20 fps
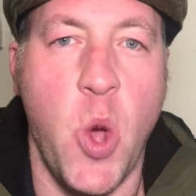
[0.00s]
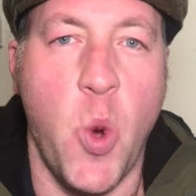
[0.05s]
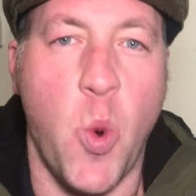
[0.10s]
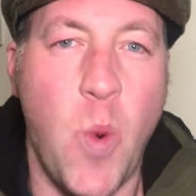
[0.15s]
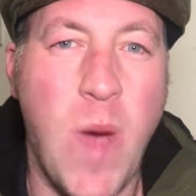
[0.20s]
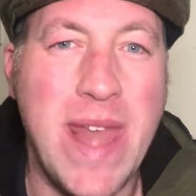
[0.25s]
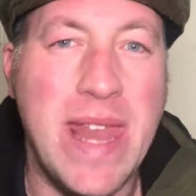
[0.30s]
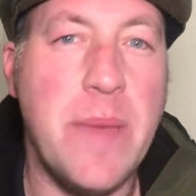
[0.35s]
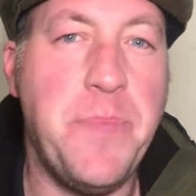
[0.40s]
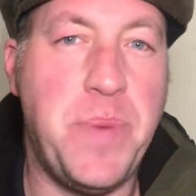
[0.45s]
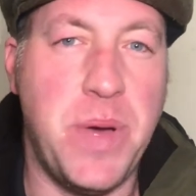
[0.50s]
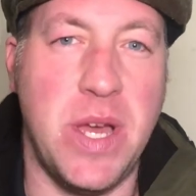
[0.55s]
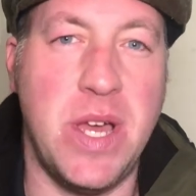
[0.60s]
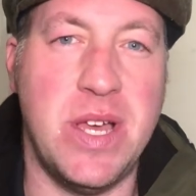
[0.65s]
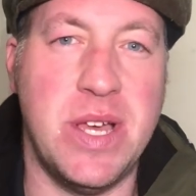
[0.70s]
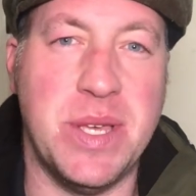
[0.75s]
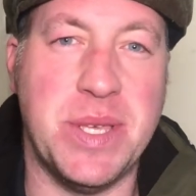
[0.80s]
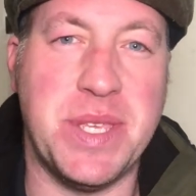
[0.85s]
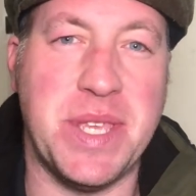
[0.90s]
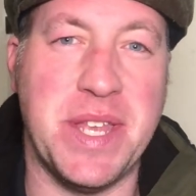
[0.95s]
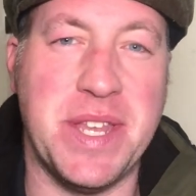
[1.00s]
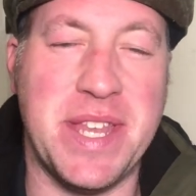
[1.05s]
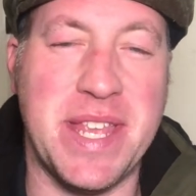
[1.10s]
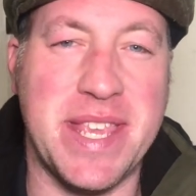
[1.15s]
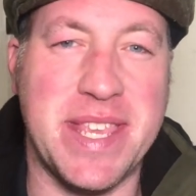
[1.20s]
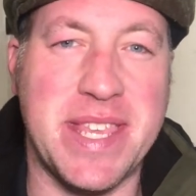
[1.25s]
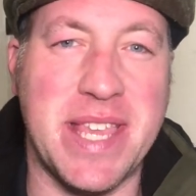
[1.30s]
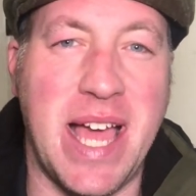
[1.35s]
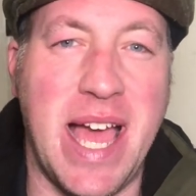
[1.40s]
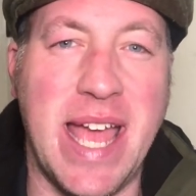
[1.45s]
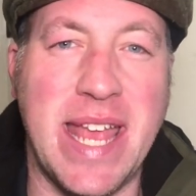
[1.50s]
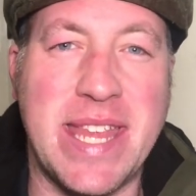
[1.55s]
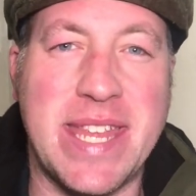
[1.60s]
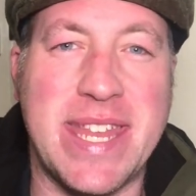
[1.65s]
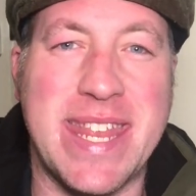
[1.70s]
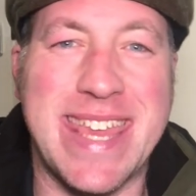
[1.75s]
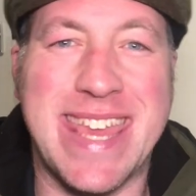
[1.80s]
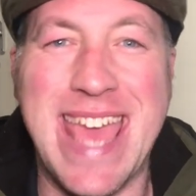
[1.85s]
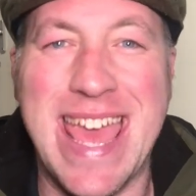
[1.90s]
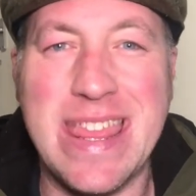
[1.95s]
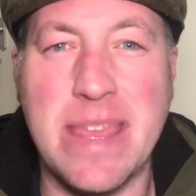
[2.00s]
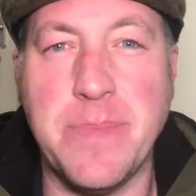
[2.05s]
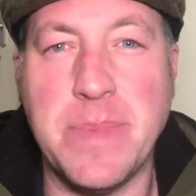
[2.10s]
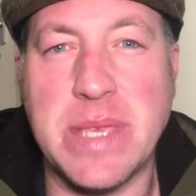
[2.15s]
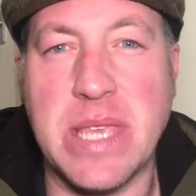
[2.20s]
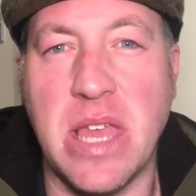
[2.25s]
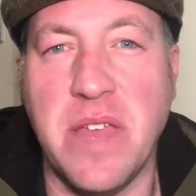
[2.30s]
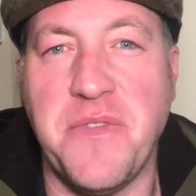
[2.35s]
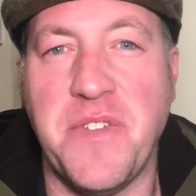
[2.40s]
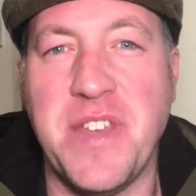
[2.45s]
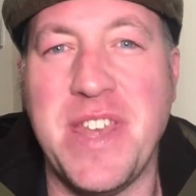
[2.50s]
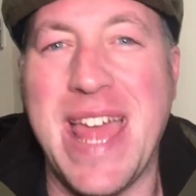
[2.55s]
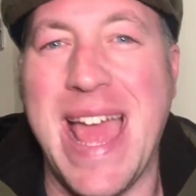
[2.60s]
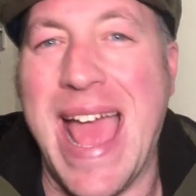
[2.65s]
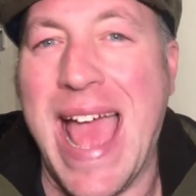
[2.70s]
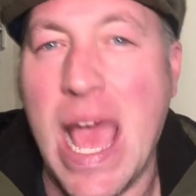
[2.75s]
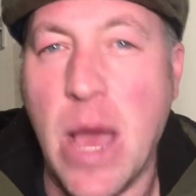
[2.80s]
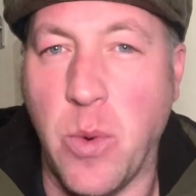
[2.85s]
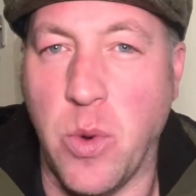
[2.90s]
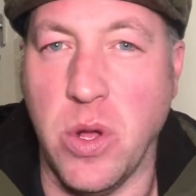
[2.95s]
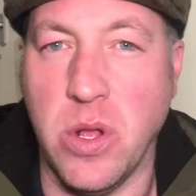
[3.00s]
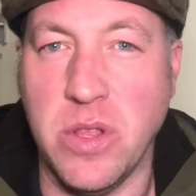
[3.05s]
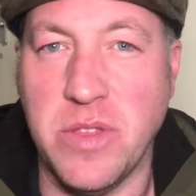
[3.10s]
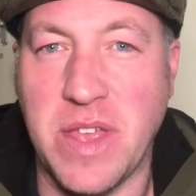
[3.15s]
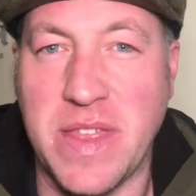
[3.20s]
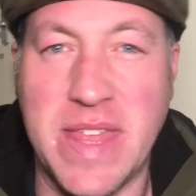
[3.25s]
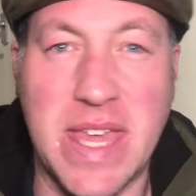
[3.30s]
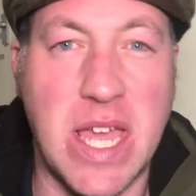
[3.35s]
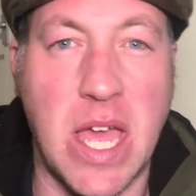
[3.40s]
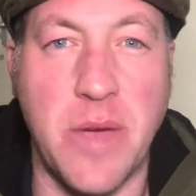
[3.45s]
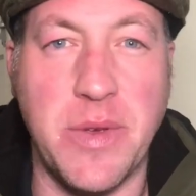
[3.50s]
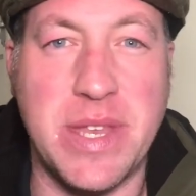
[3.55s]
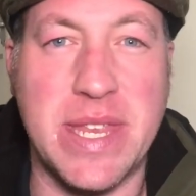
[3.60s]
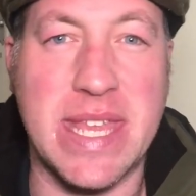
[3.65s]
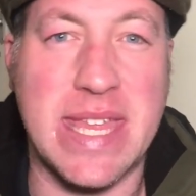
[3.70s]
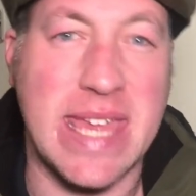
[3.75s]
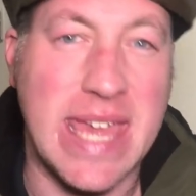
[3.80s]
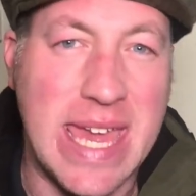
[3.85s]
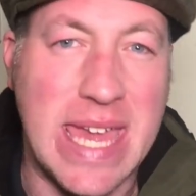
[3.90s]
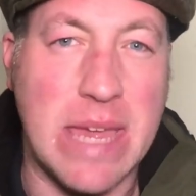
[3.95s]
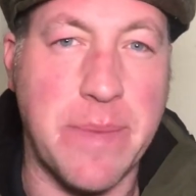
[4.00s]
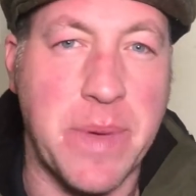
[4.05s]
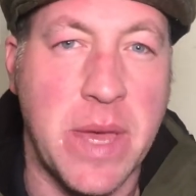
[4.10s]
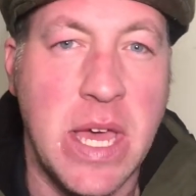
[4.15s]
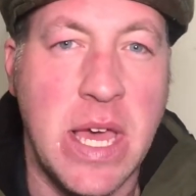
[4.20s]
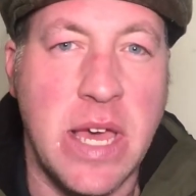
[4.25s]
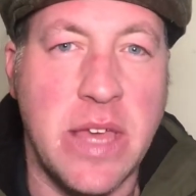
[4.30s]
When a person decides to get themselves an owl that they're going to keep,